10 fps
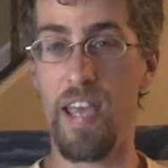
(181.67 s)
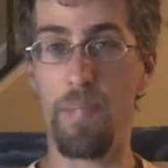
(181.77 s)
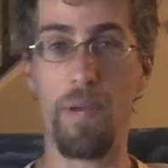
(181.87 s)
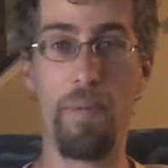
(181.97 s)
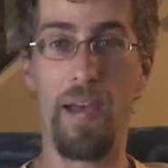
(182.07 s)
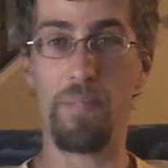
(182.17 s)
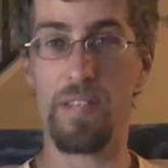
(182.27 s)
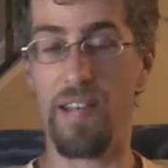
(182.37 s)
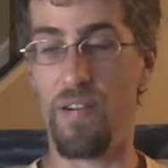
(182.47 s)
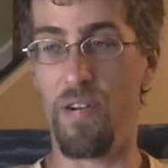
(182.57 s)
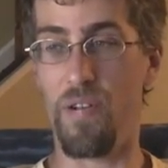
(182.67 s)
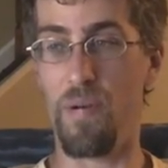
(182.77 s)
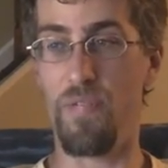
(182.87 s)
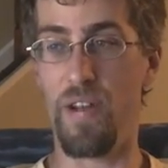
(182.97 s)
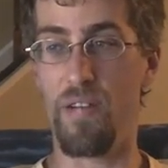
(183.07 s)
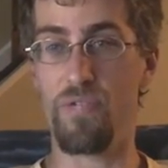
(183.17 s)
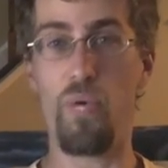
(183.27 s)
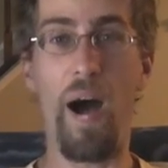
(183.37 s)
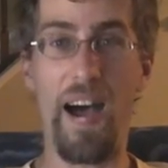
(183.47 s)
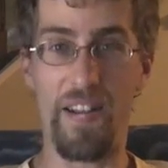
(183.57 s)
Cambia Bam said earlier in my video,
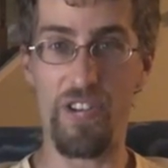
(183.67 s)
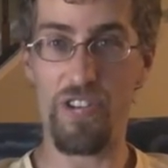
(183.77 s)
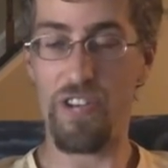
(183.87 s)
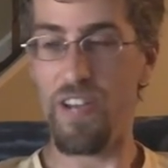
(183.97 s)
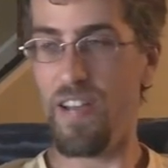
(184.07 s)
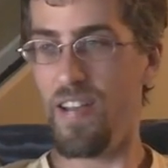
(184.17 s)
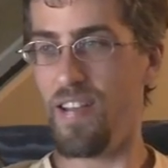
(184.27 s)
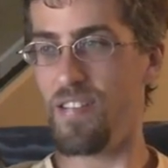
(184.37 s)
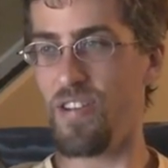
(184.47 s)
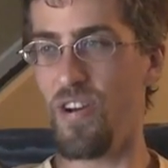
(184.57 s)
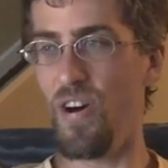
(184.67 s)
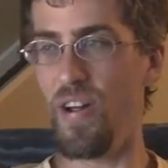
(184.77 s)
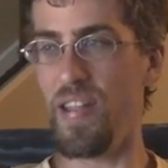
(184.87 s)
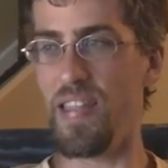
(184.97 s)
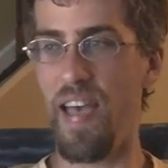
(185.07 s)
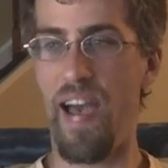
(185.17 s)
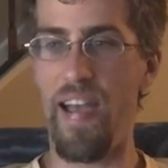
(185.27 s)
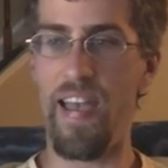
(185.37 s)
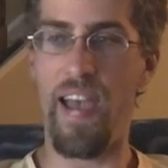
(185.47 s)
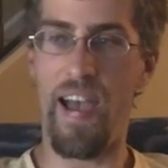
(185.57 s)
twatish to call it
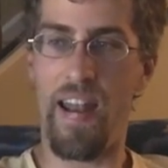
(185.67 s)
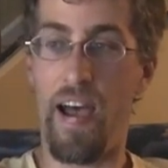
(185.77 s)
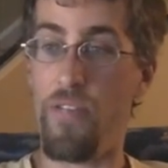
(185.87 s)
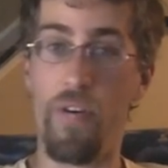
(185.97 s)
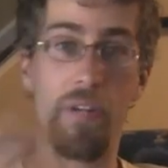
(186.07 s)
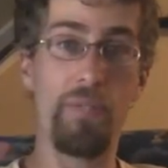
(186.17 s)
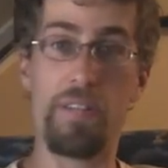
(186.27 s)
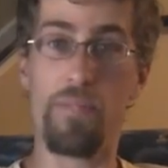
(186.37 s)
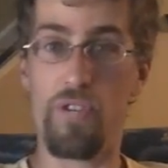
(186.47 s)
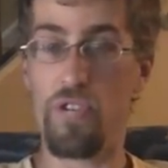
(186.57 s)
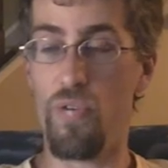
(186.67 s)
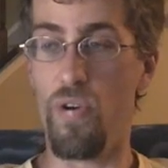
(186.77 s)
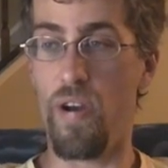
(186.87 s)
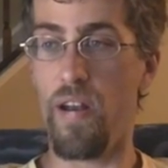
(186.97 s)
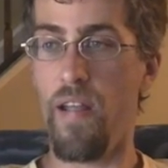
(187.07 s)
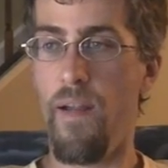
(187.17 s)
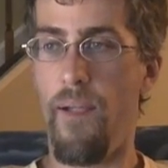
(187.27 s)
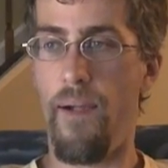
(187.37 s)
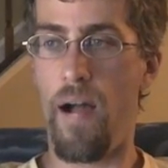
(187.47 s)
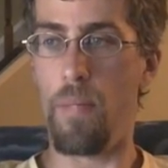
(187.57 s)
that. And I felt it was immature and
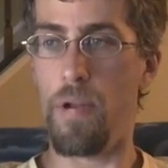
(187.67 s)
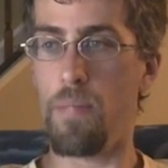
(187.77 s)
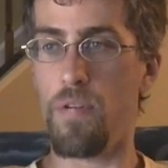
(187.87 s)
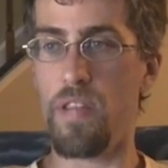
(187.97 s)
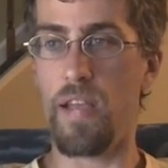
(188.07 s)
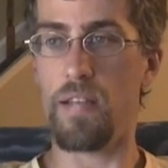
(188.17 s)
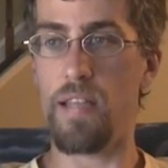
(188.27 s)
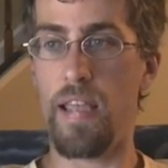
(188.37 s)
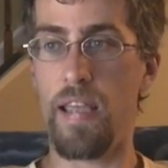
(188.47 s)
um, a number of things.